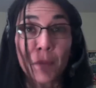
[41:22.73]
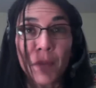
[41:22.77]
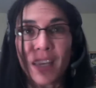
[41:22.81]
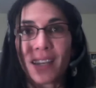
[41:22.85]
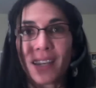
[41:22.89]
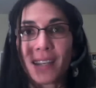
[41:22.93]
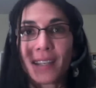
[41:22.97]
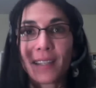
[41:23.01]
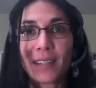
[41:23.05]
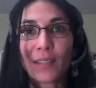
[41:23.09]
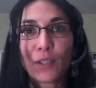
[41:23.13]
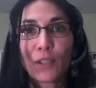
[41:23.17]

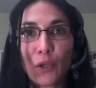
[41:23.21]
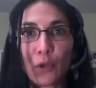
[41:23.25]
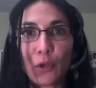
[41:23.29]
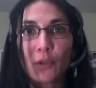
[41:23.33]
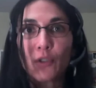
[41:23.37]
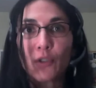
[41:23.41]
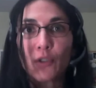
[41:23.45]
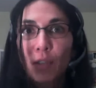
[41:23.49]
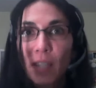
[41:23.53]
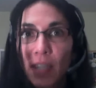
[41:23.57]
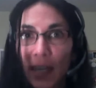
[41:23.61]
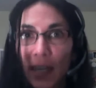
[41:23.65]
because
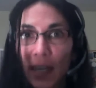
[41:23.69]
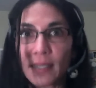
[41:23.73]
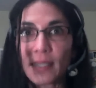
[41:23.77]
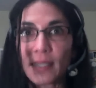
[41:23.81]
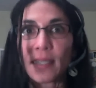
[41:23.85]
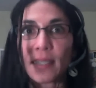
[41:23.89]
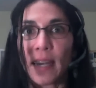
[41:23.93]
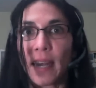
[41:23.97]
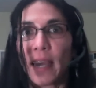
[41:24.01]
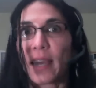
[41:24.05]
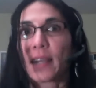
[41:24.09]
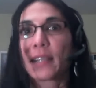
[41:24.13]
nutrients
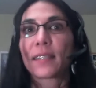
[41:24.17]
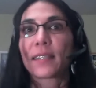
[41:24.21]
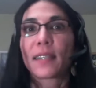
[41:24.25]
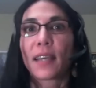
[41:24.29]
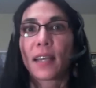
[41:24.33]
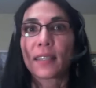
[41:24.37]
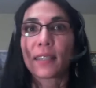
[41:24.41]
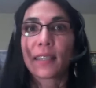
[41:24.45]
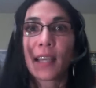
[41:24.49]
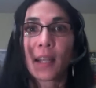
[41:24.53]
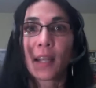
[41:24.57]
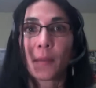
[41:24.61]
in
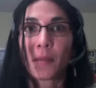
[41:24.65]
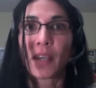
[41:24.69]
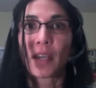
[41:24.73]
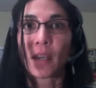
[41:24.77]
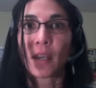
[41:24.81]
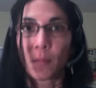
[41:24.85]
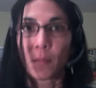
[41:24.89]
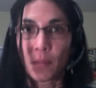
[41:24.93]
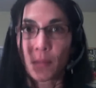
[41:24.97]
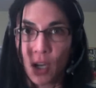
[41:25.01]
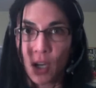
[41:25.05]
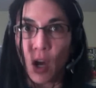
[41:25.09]
excess can
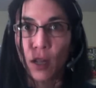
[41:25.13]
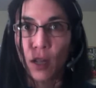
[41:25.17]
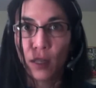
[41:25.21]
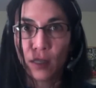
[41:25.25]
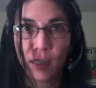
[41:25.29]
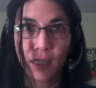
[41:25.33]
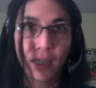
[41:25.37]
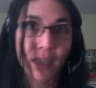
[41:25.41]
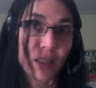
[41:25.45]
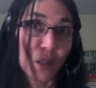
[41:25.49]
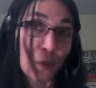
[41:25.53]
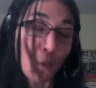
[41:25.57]
become
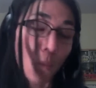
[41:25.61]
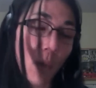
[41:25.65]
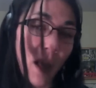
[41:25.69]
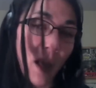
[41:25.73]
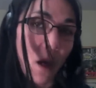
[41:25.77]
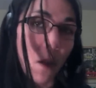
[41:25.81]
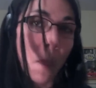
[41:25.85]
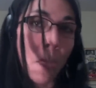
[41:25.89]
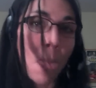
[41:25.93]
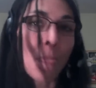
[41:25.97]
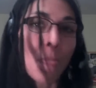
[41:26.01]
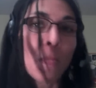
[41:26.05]
toxic as well.